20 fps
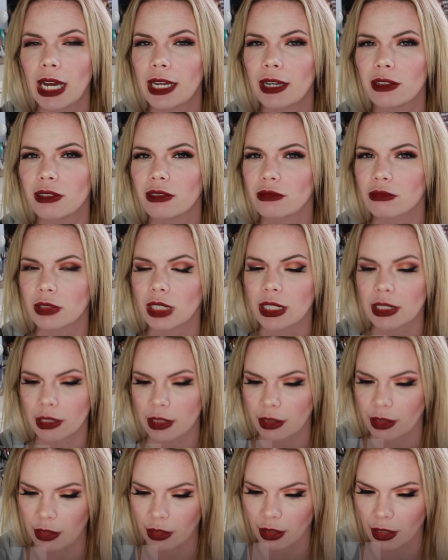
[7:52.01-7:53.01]
I don't think
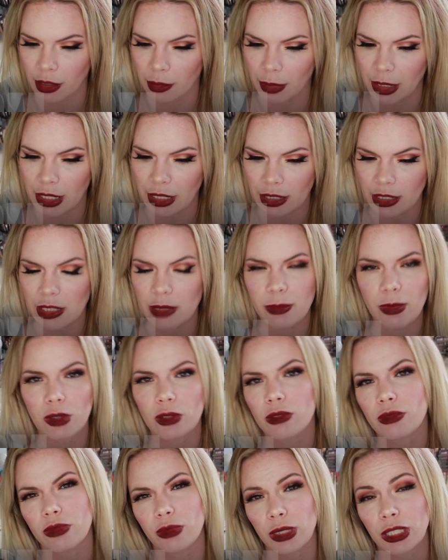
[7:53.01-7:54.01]
that they're gonna be kiss
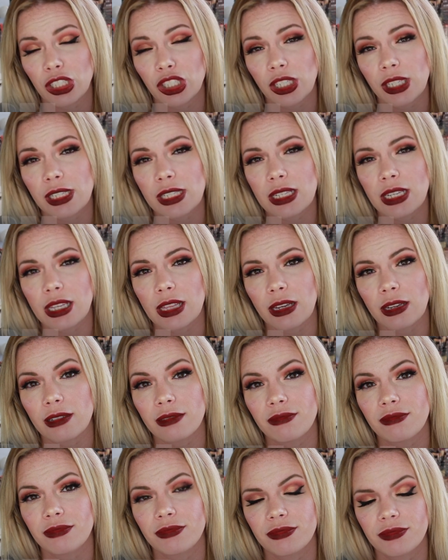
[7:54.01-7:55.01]
proof. We shall see
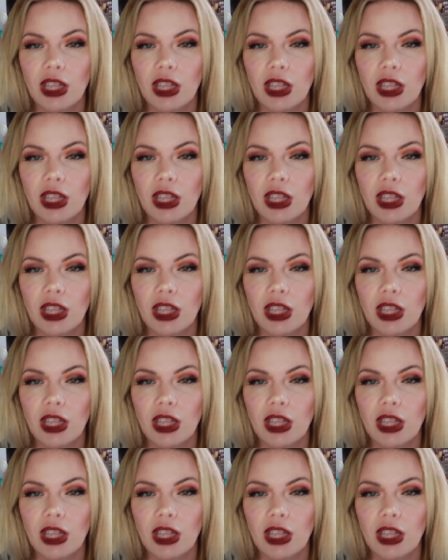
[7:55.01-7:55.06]
though.